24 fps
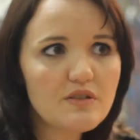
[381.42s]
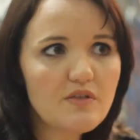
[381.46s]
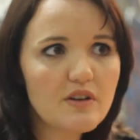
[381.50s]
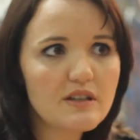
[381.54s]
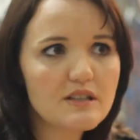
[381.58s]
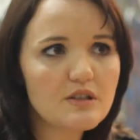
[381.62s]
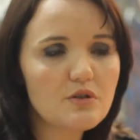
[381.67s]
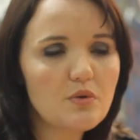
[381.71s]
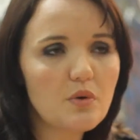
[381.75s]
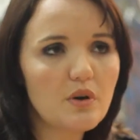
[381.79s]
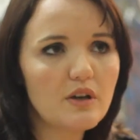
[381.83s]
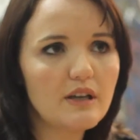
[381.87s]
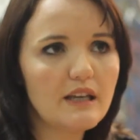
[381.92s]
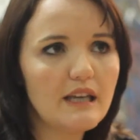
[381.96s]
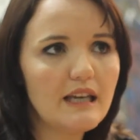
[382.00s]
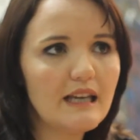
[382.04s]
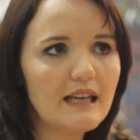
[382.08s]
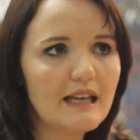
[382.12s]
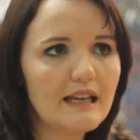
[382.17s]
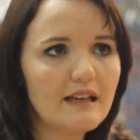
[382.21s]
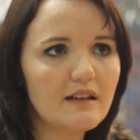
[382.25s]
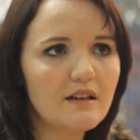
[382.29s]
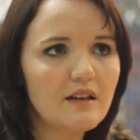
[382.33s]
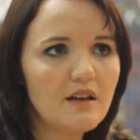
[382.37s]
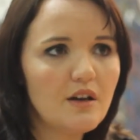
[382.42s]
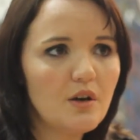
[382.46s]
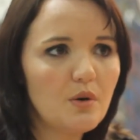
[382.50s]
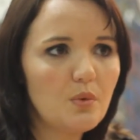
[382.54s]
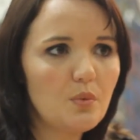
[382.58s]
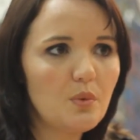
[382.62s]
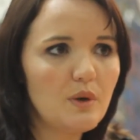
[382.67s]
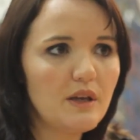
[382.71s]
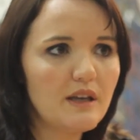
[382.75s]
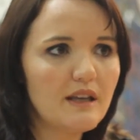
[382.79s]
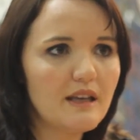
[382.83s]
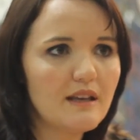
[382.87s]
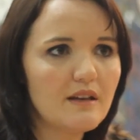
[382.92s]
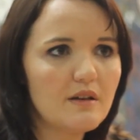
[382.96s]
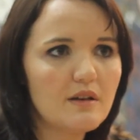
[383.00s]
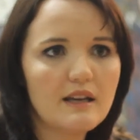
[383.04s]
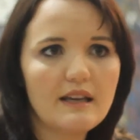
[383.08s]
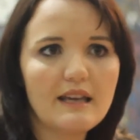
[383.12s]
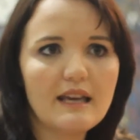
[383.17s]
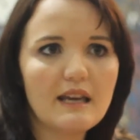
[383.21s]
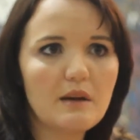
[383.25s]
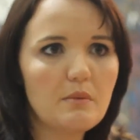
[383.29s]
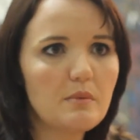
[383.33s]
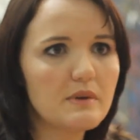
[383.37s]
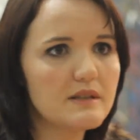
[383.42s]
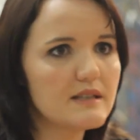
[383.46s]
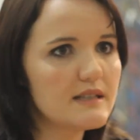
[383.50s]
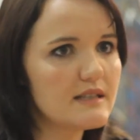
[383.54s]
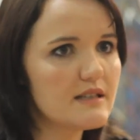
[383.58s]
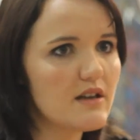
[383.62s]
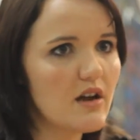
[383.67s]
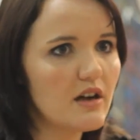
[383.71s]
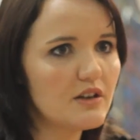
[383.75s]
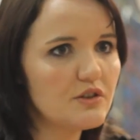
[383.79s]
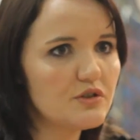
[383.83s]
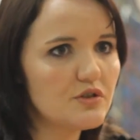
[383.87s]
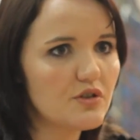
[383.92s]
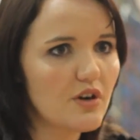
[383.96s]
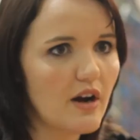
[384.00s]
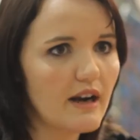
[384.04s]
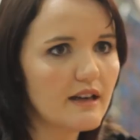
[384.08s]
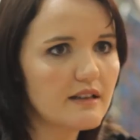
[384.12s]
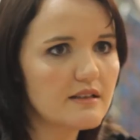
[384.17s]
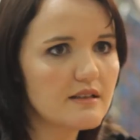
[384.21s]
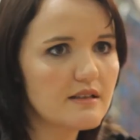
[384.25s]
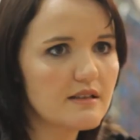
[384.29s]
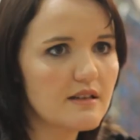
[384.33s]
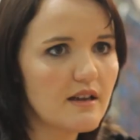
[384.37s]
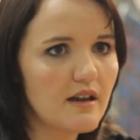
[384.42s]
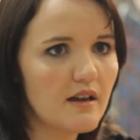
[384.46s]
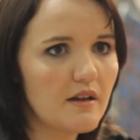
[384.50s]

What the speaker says: of us who are healing, we can get a bit sidetracked.